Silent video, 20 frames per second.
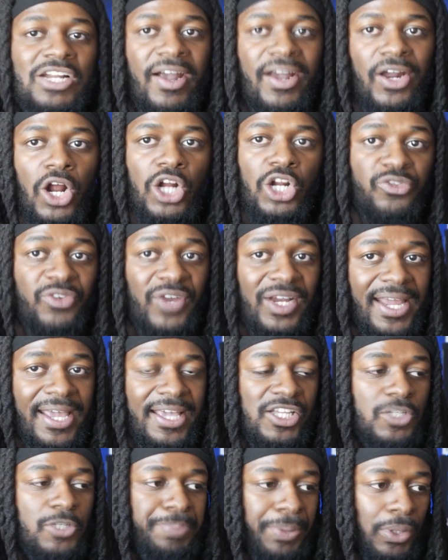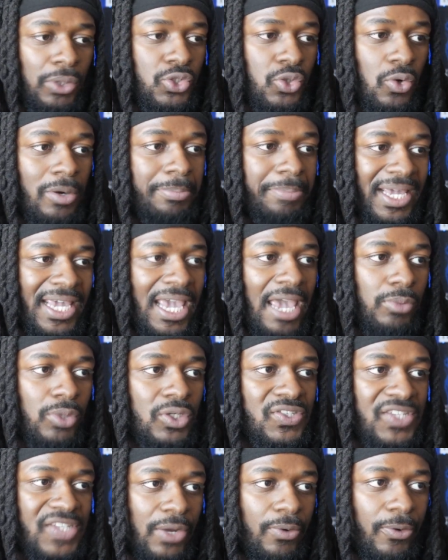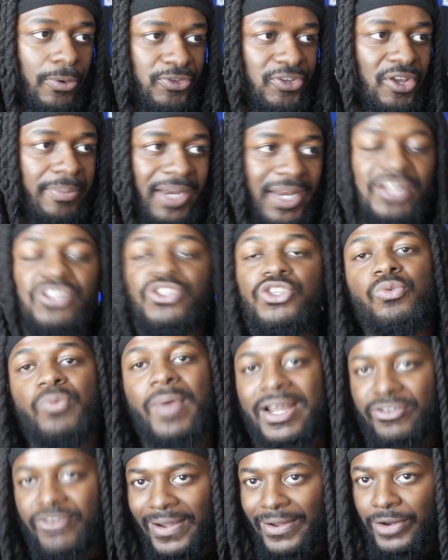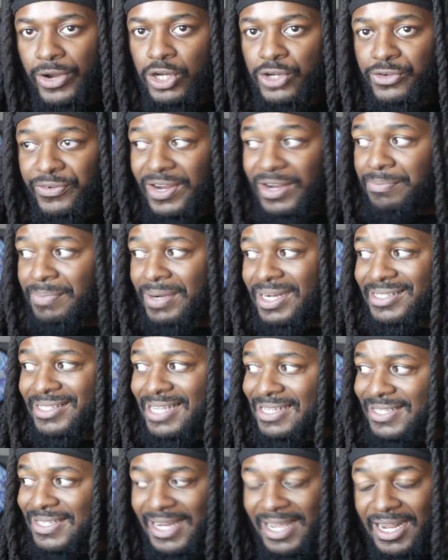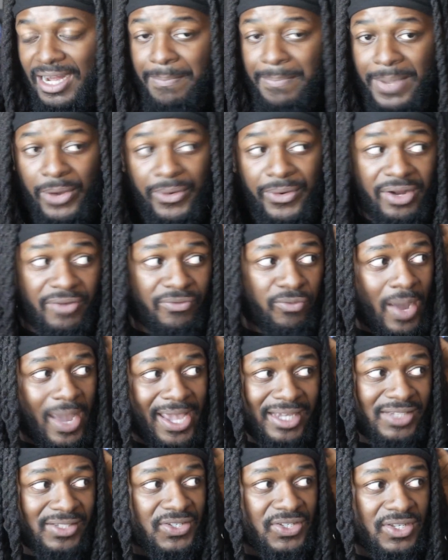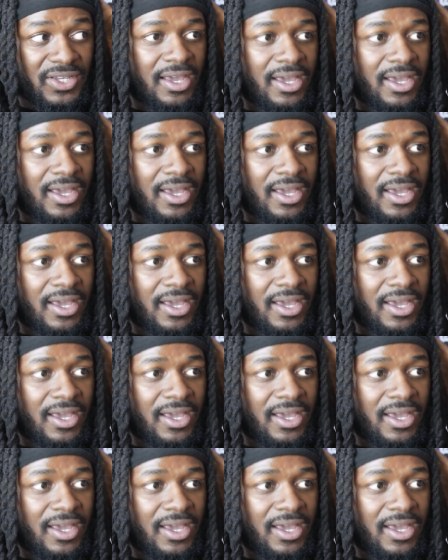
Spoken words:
Archfiend is built on being able to synchro summon into Red Dragon Archfiend, but it does it in a myriad of ways.